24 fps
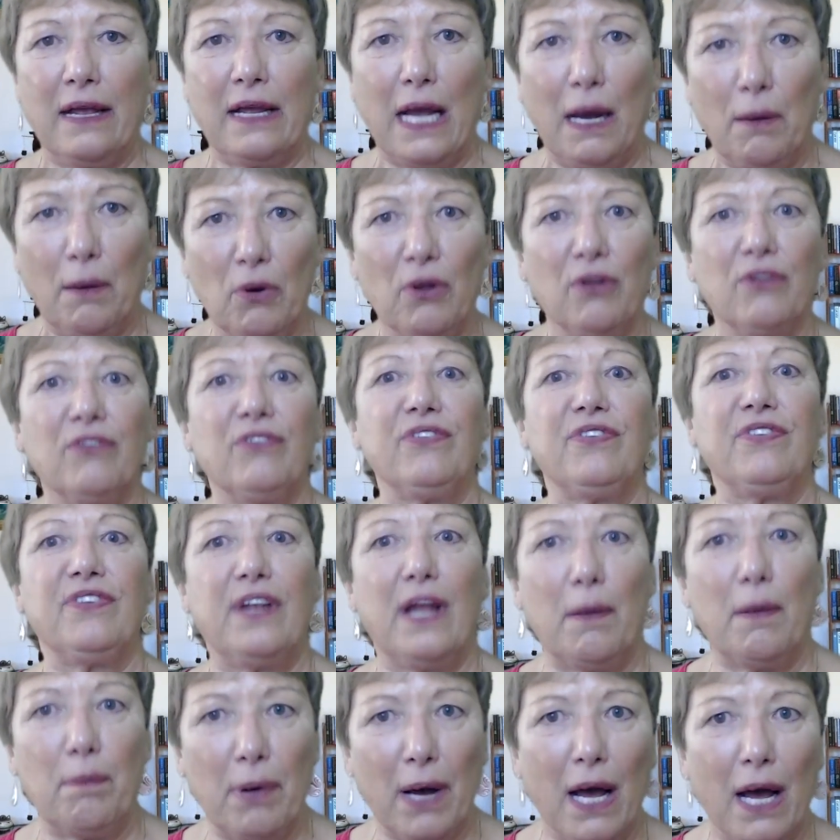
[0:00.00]
come on,
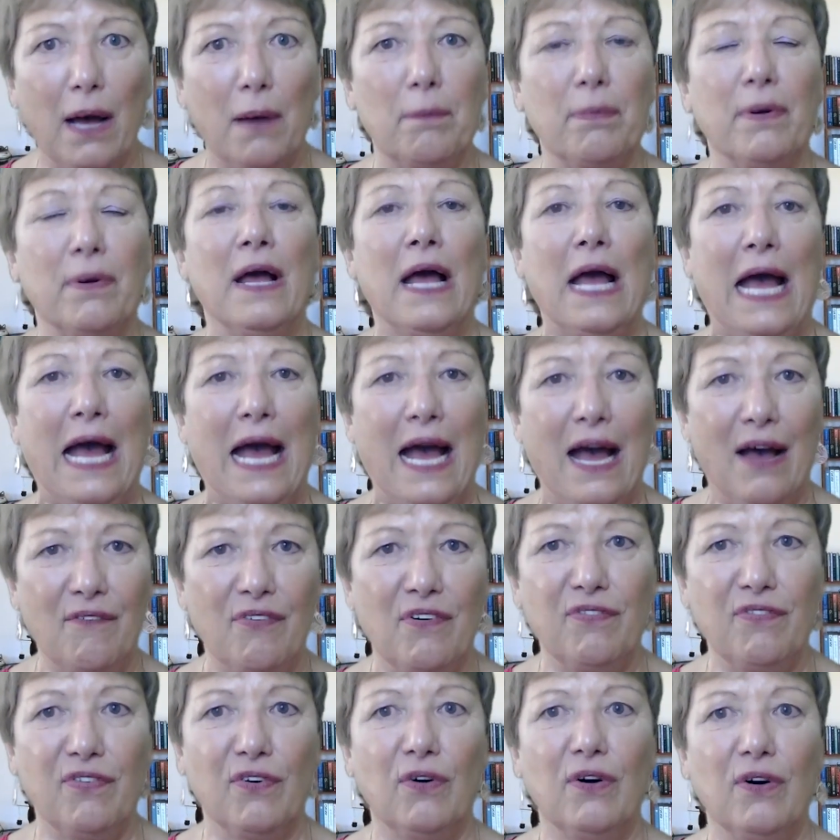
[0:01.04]
step up, have
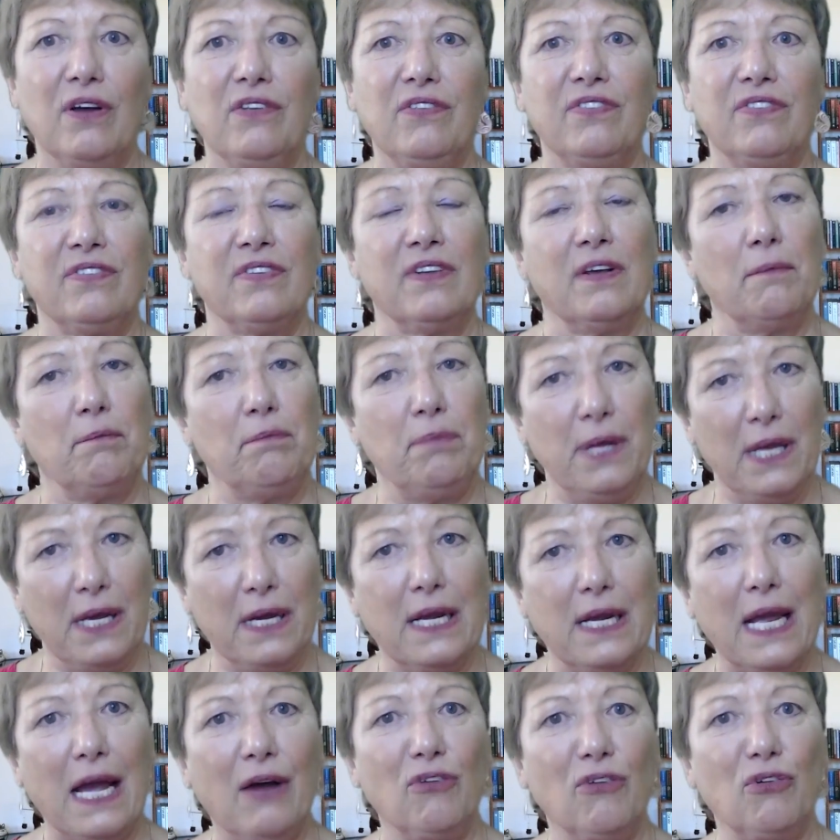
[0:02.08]
a voice, be
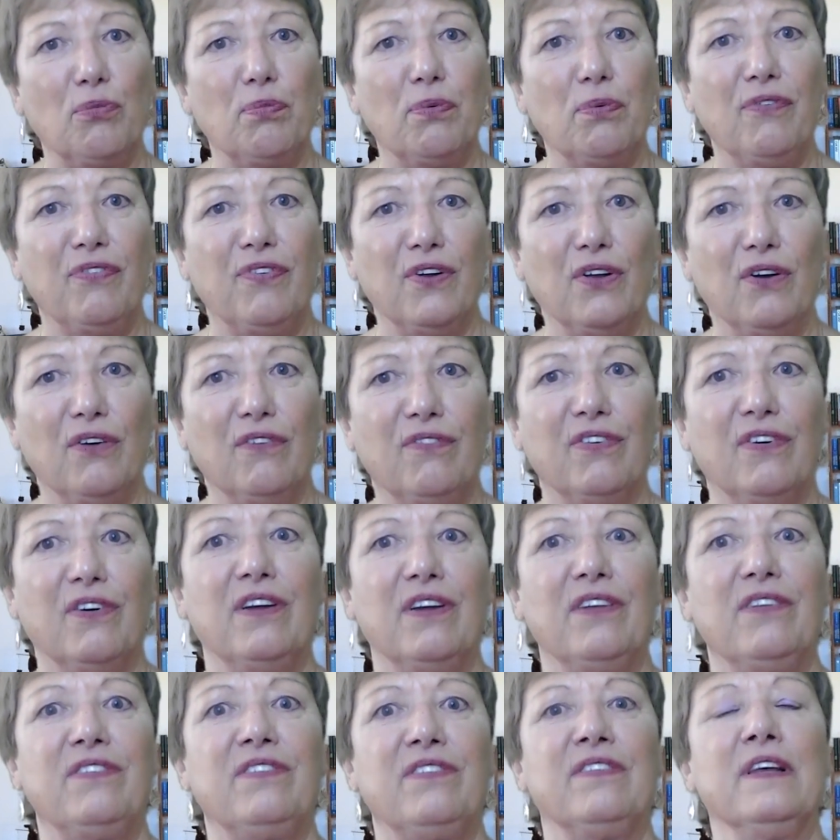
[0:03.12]
accountable for your
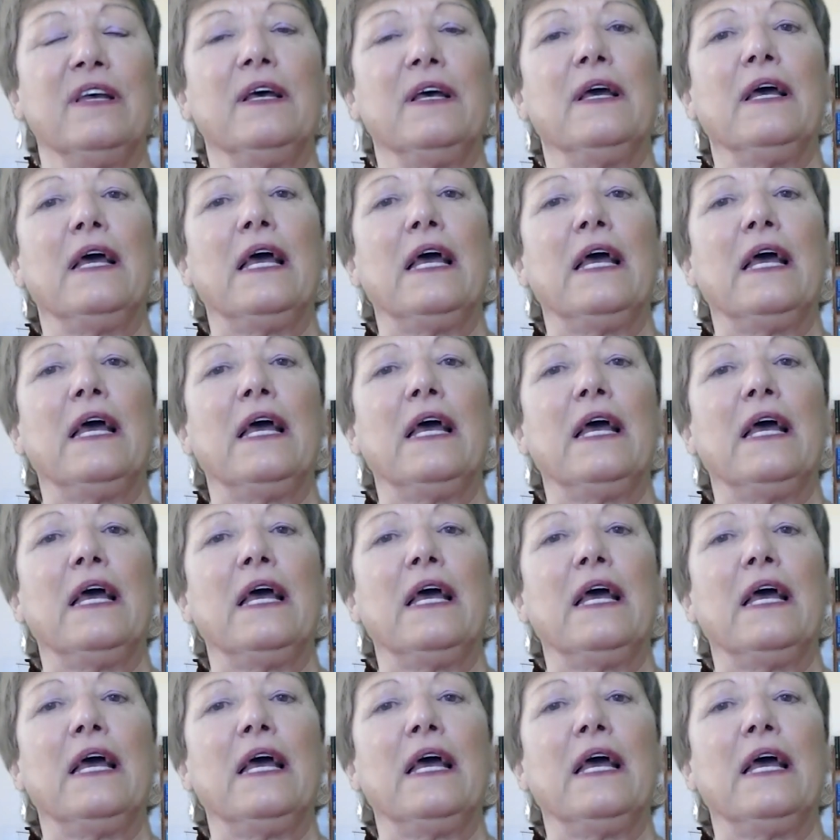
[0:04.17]
voice,